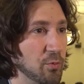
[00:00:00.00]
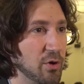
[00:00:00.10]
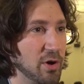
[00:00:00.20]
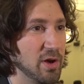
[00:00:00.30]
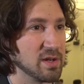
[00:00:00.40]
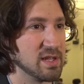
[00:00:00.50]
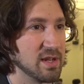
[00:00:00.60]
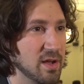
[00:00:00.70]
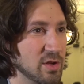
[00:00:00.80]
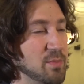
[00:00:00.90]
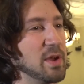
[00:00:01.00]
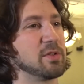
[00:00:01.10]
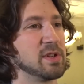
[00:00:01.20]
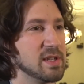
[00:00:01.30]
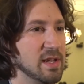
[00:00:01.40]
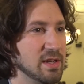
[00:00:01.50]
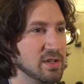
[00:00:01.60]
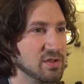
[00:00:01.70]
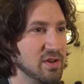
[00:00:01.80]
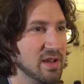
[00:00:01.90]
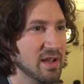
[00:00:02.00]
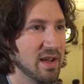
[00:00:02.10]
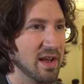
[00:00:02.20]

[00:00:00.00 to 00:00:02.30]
products that are ubiquitous in the industry,